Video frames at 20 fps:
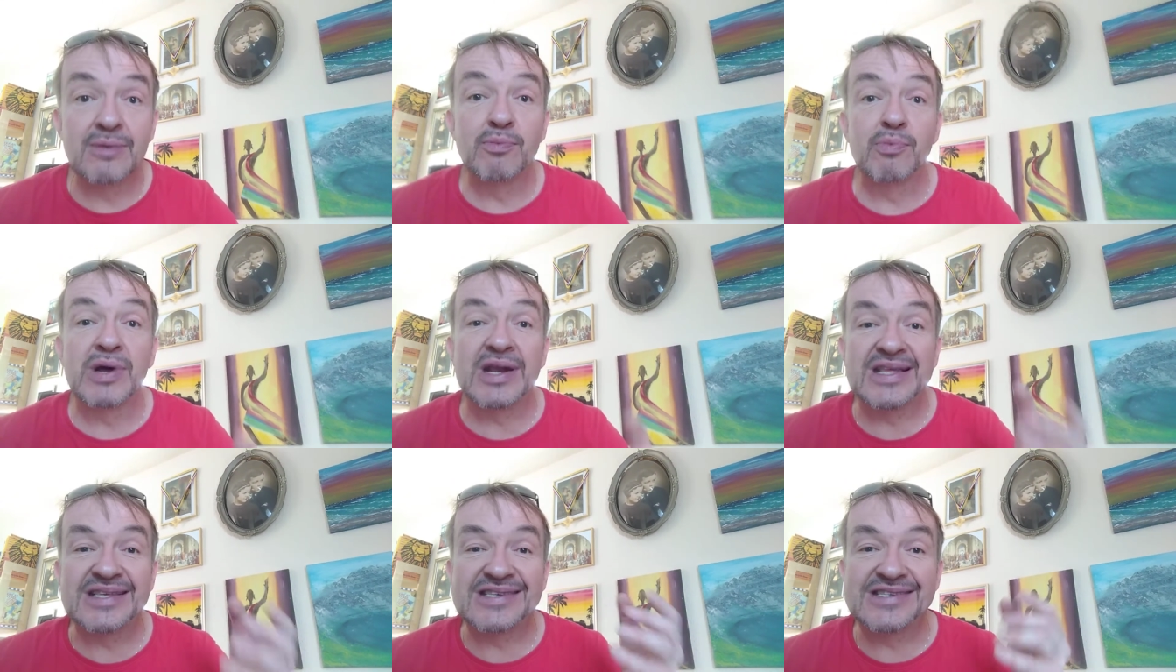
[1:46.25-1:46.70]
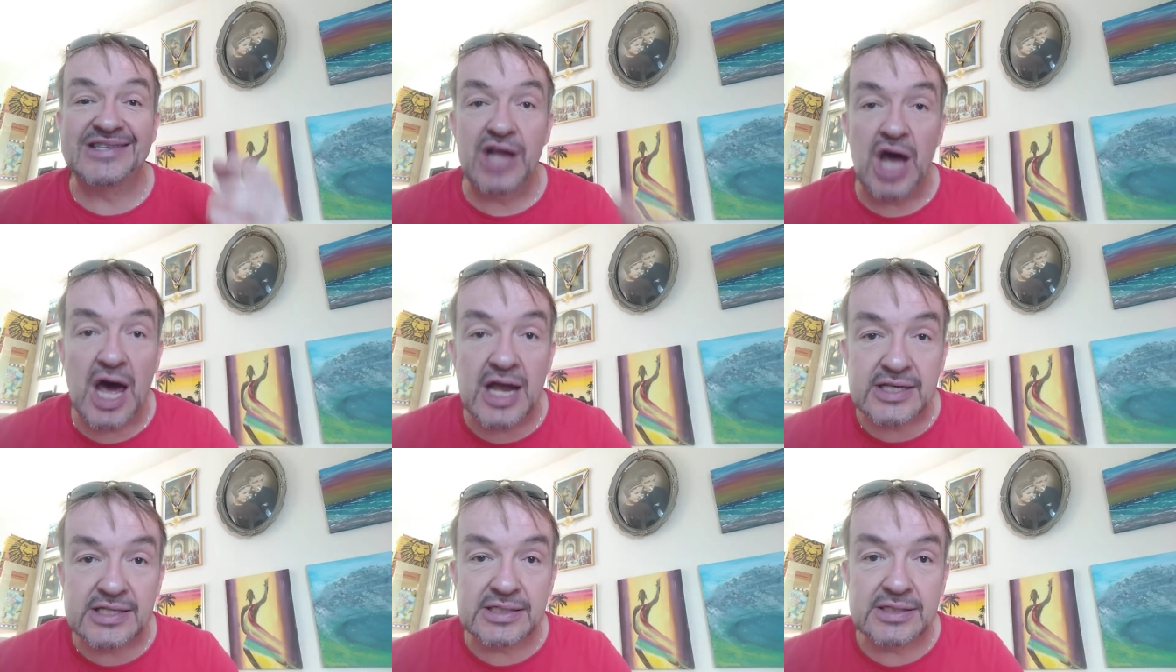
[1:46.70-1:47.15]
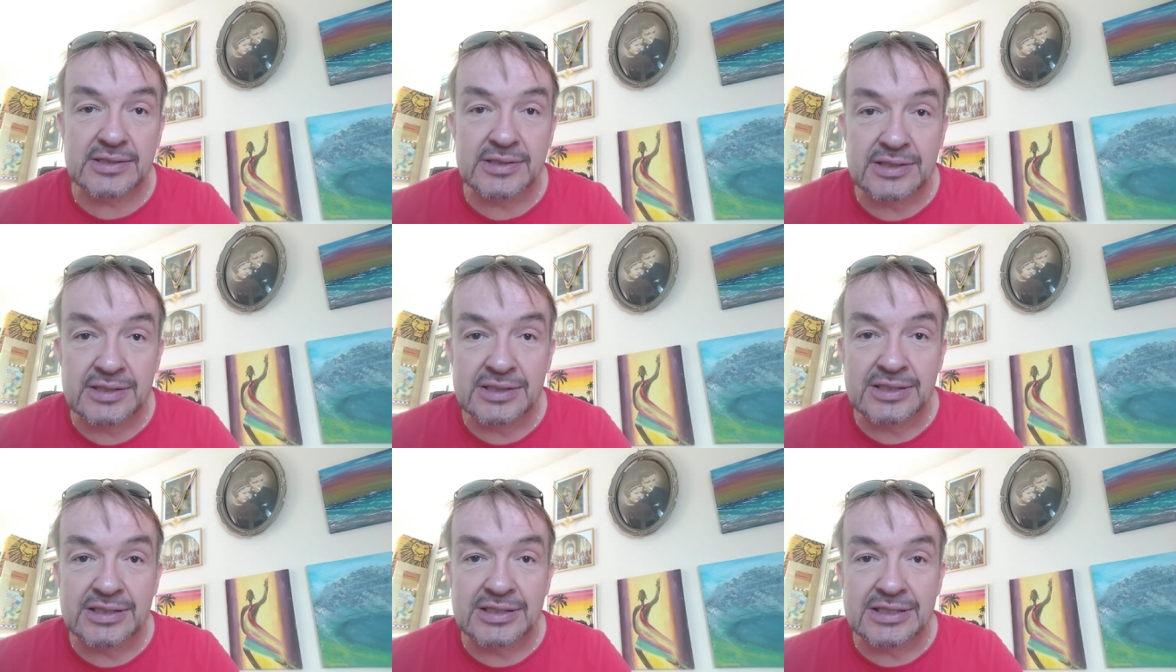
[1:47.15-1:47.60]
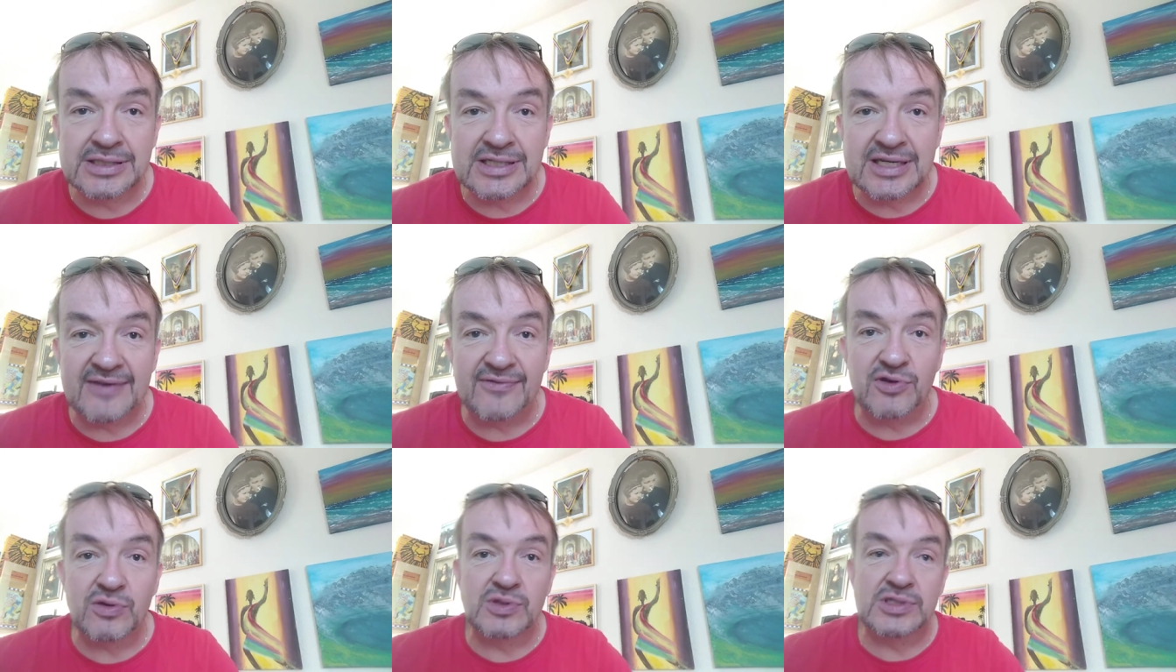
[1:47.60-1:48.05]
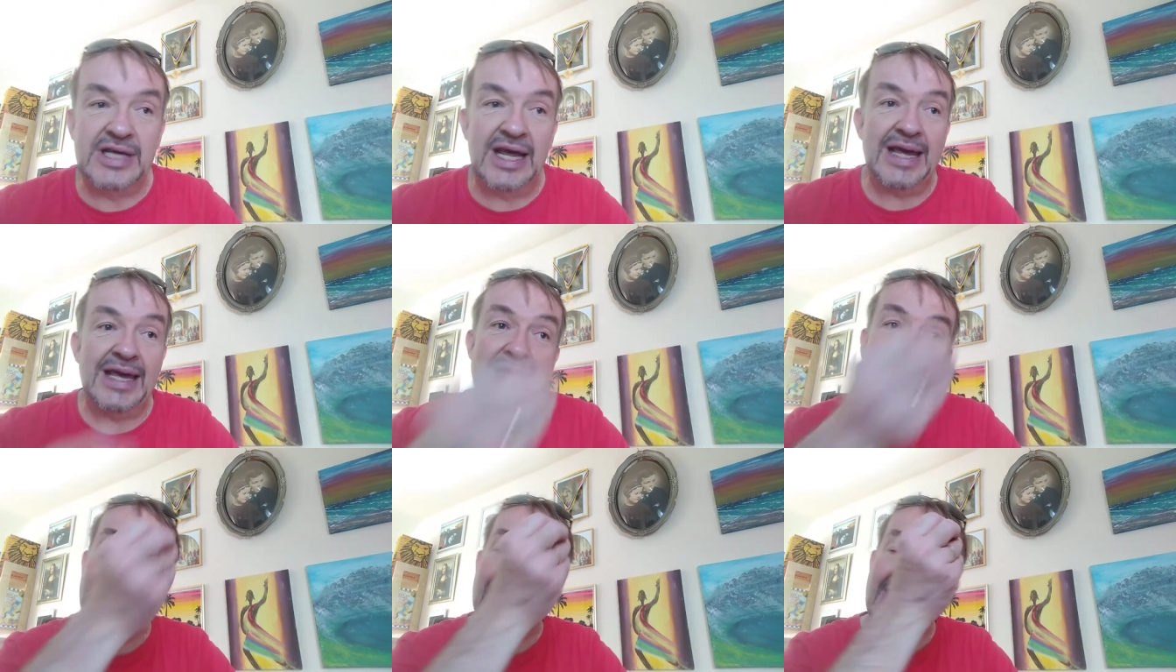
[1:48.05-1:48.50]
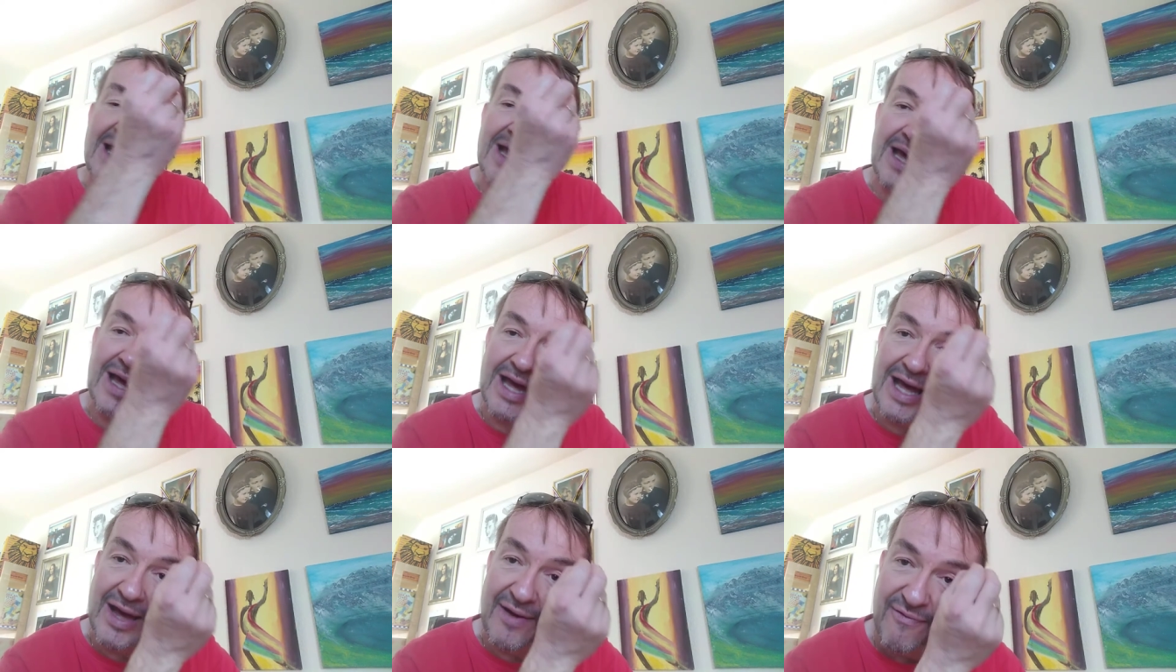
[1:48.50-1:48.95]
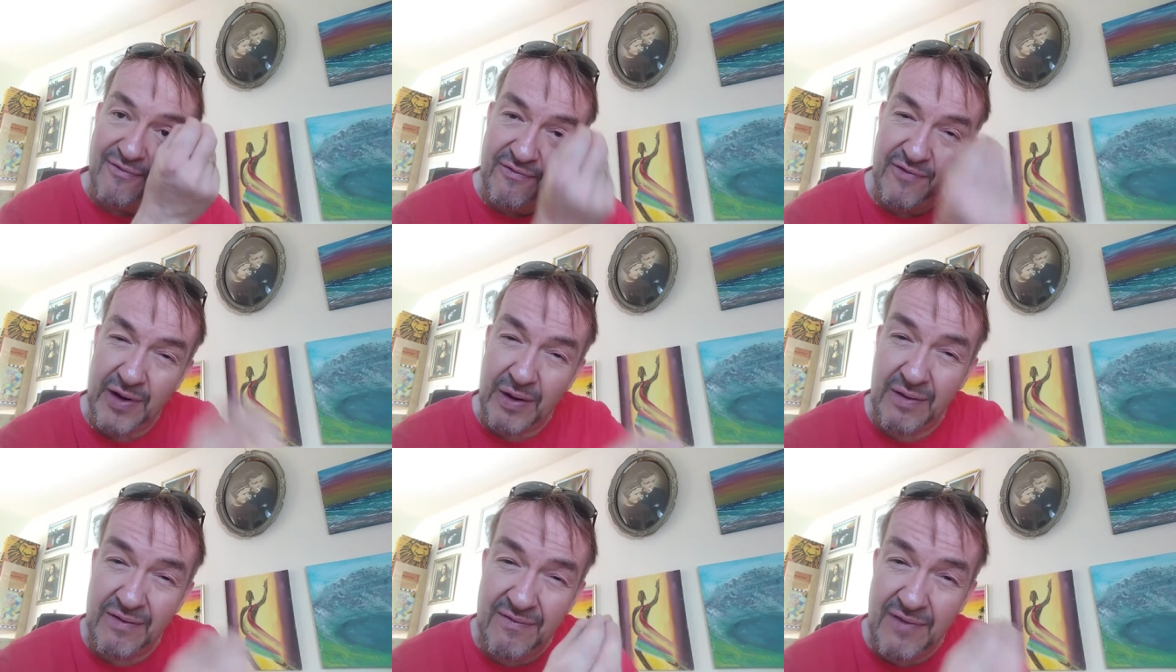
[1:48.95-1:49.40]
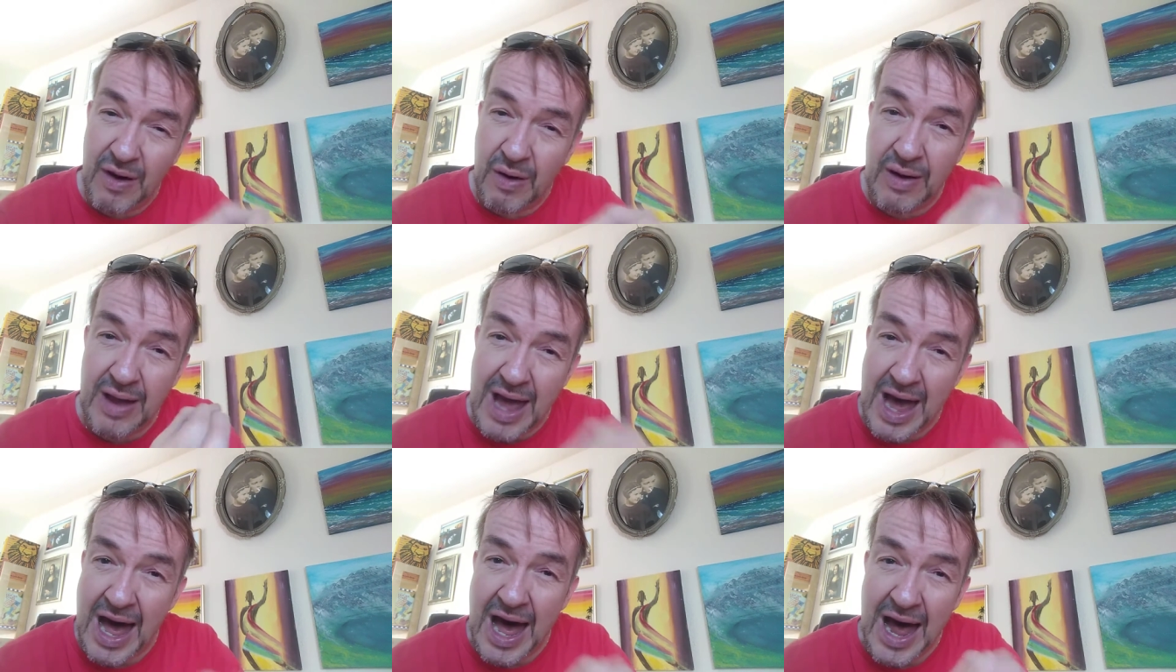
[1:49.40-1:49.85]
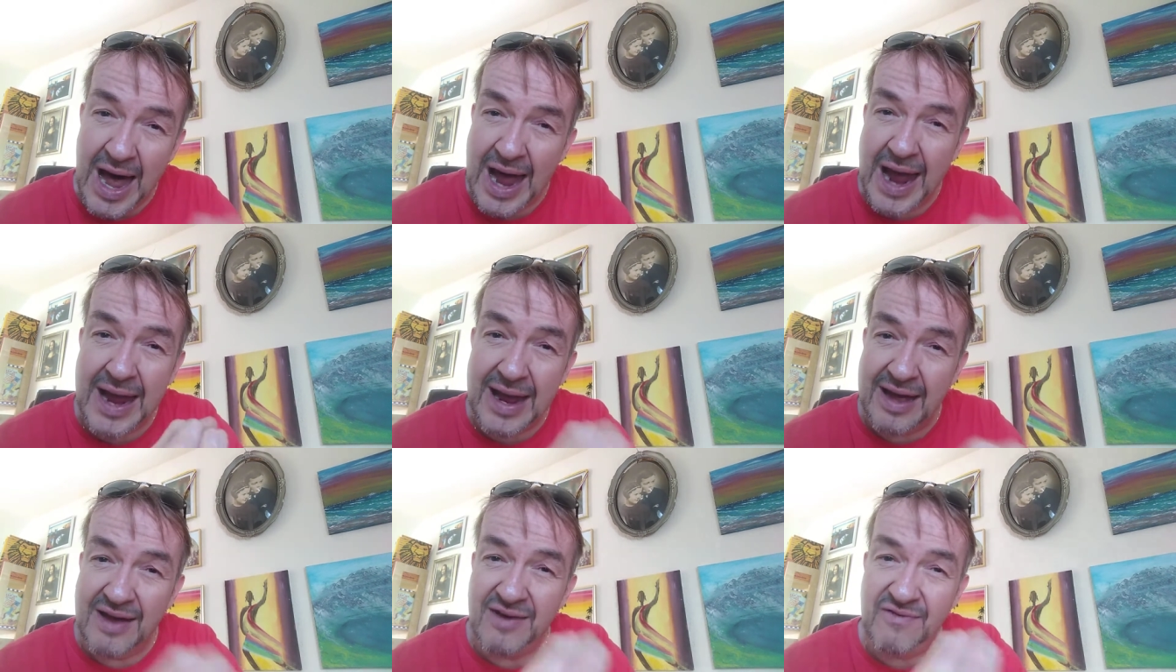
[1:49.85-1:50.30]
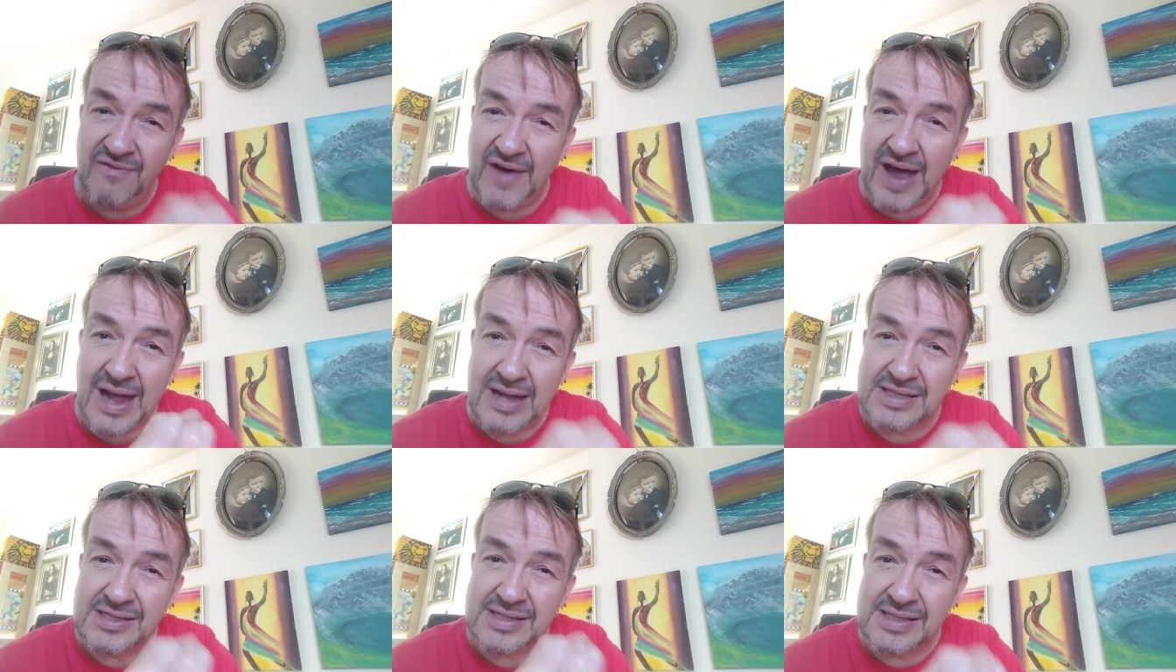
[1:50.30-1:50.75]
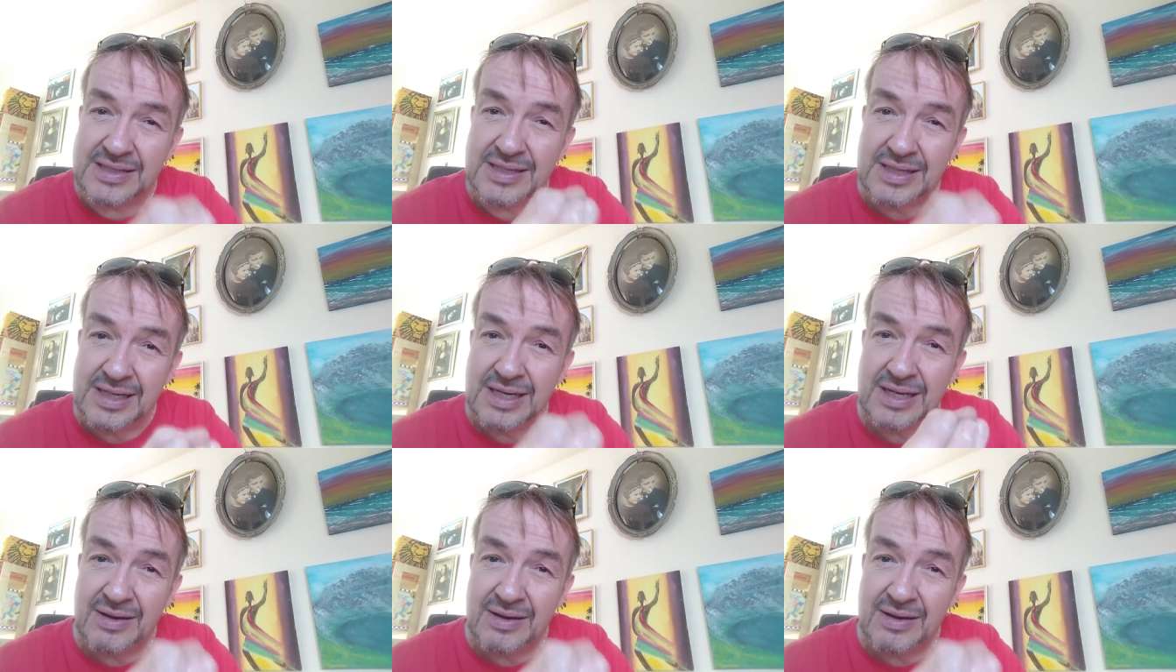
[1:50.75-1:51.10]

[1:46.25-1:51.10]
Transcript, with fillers: but it's not. If you take a very, very high advanced